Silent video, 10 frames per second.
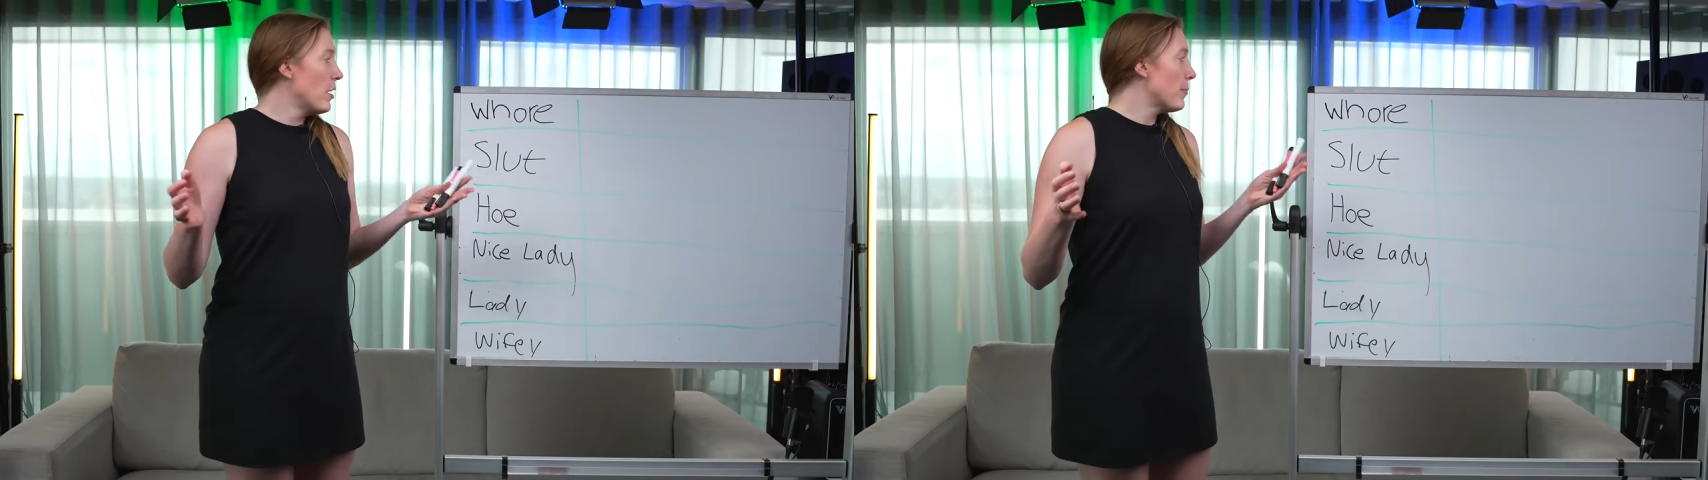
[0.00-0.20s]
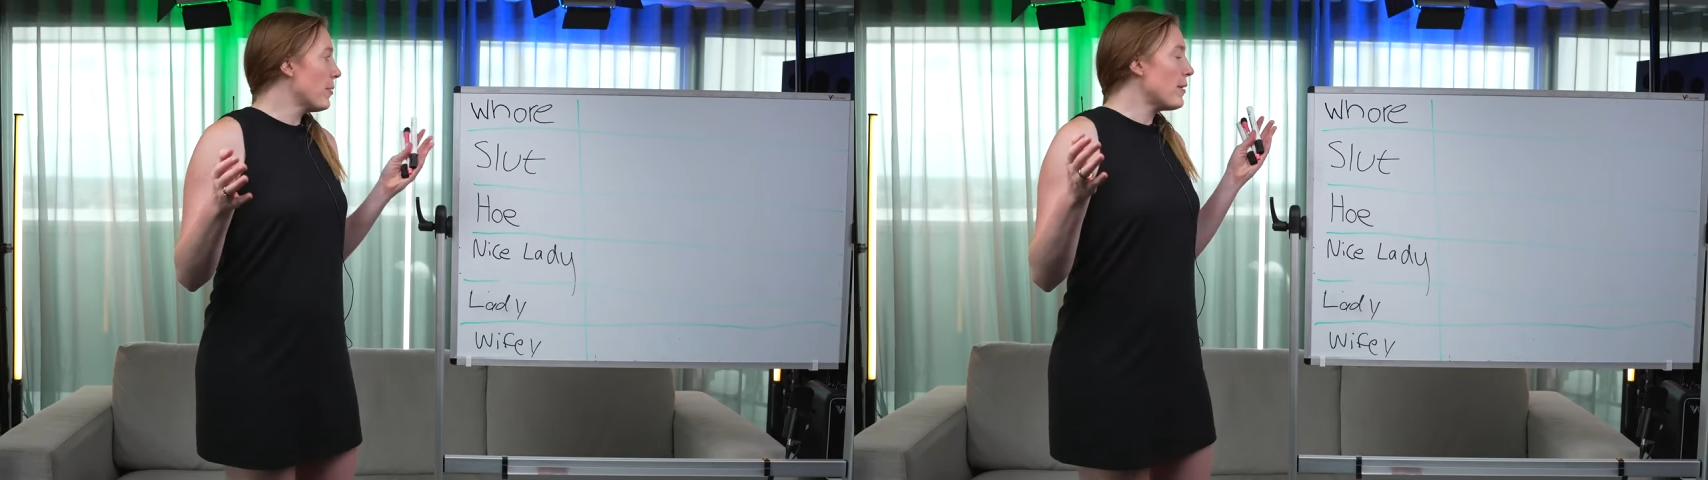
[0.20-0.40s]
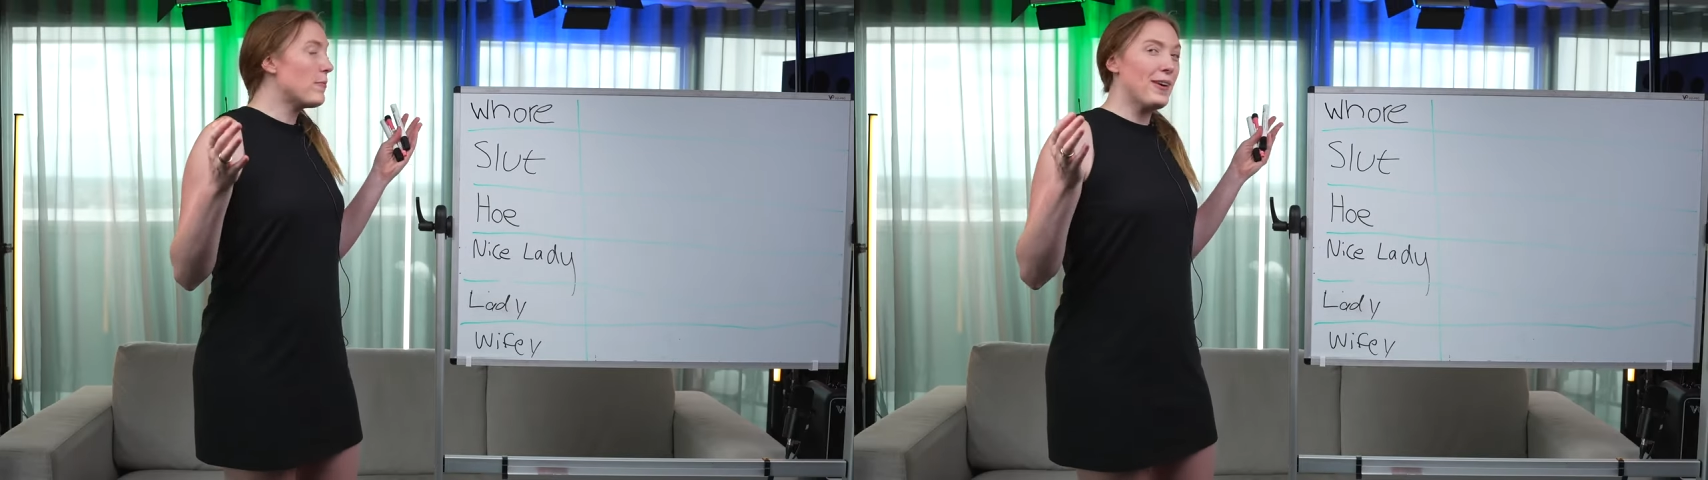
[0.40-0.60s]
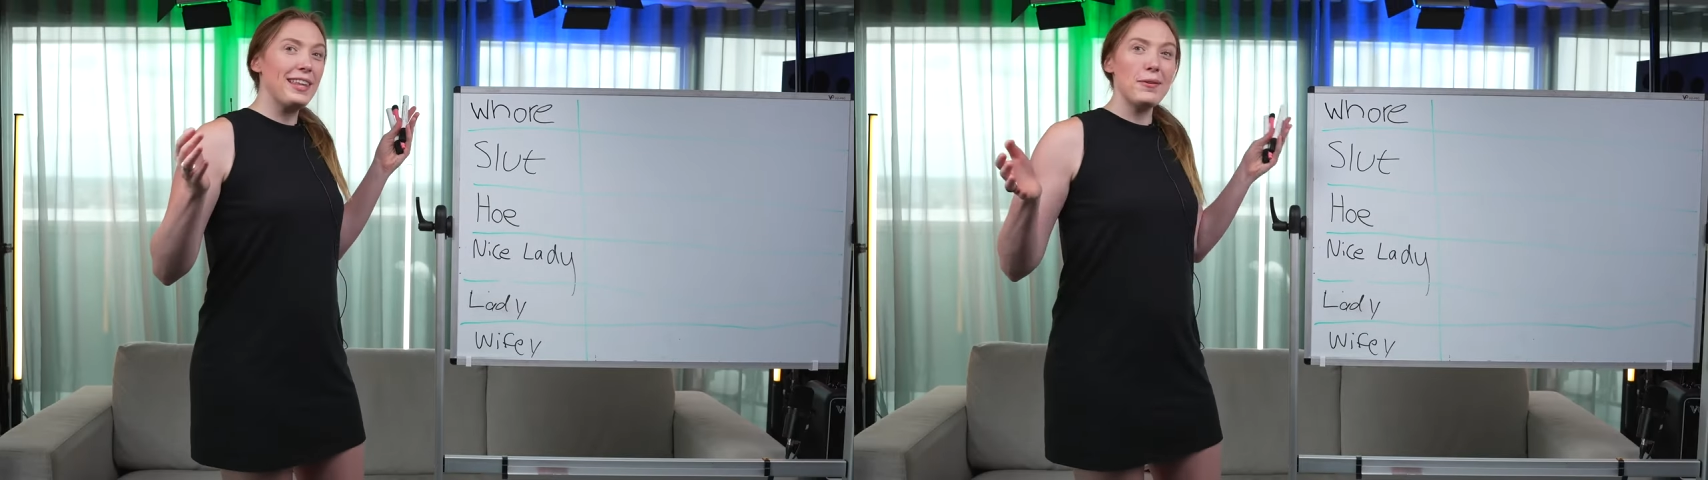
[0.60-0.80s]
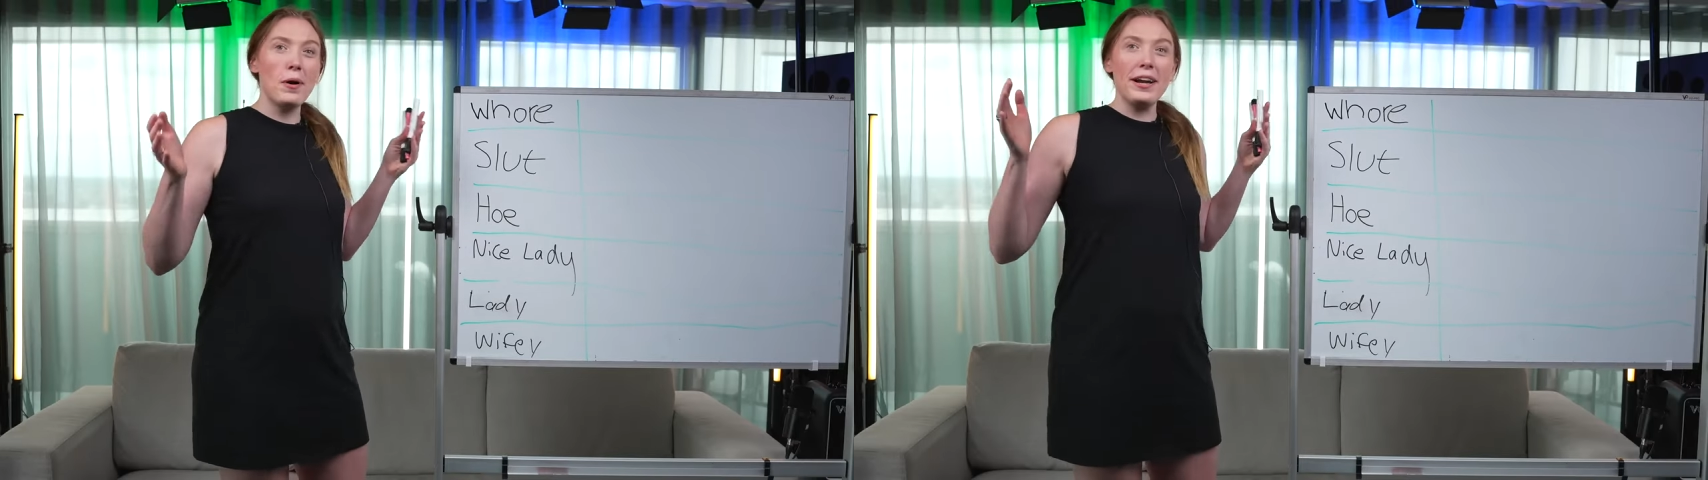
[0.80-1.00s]
where we
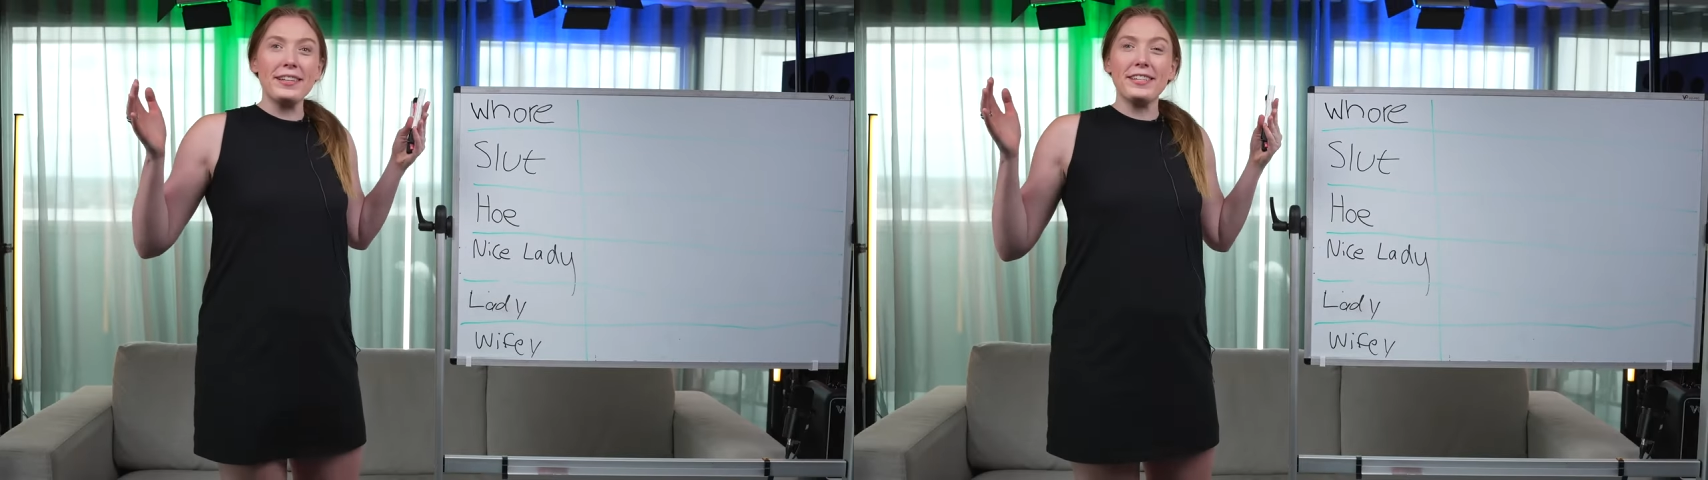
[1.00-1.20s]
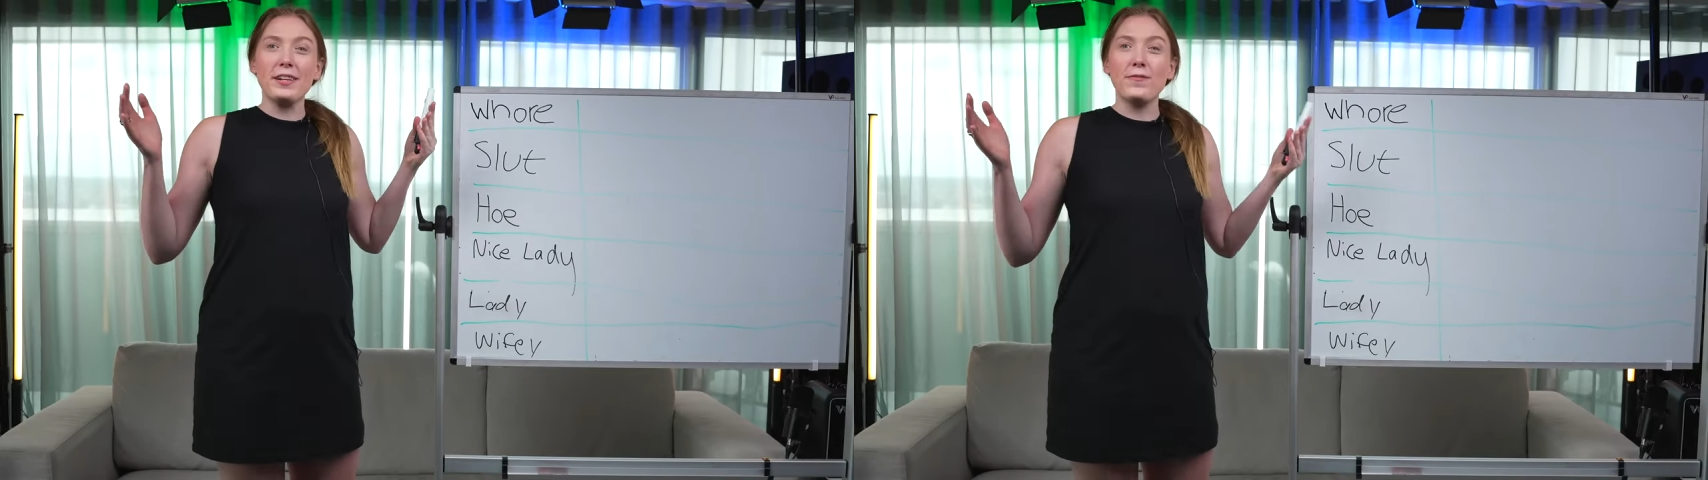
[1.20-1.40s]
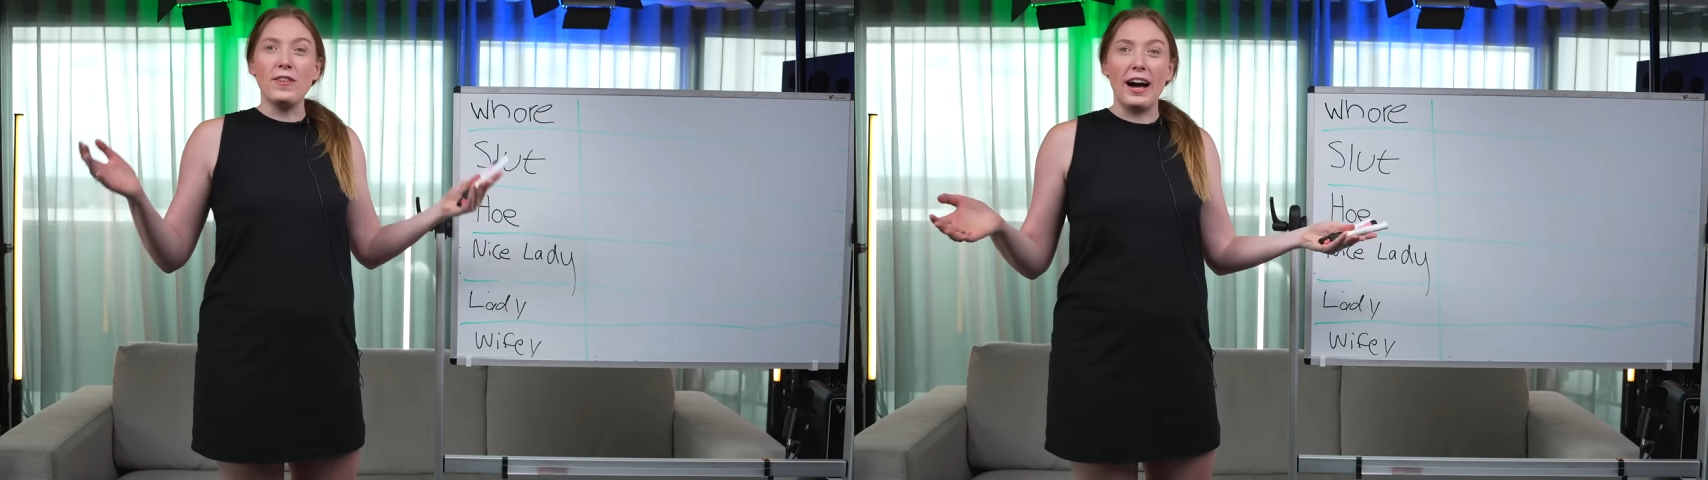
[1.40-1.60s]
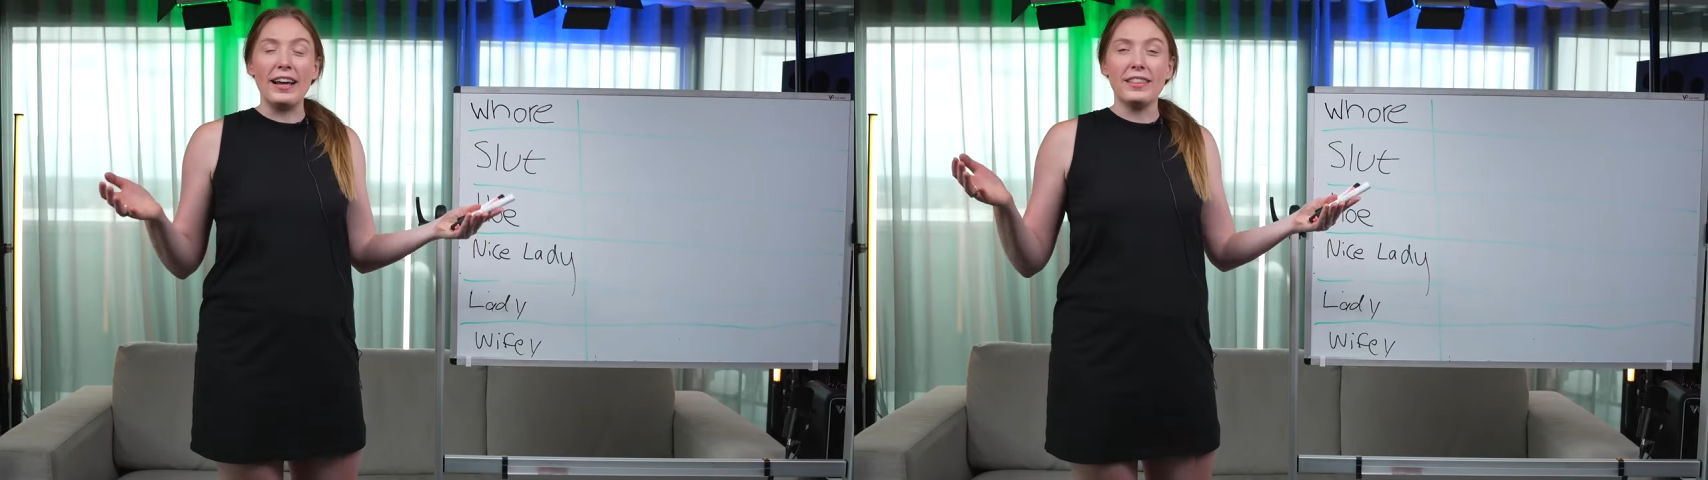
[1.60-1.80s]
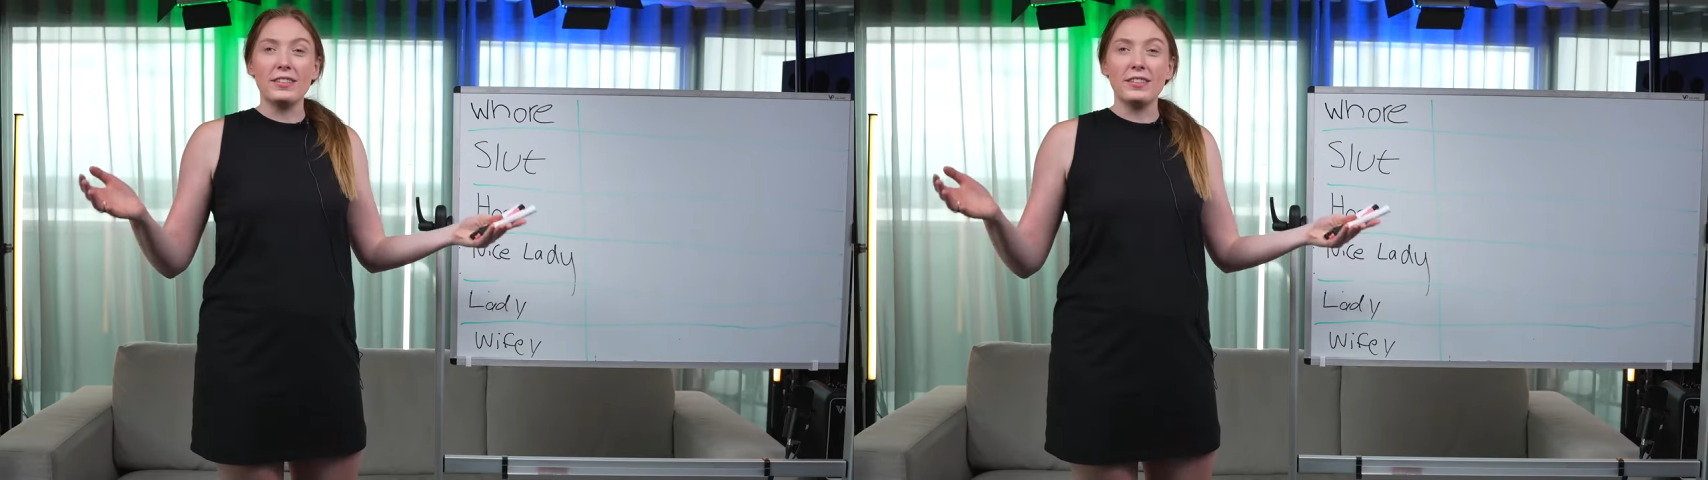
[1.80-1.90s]
really wanted to define the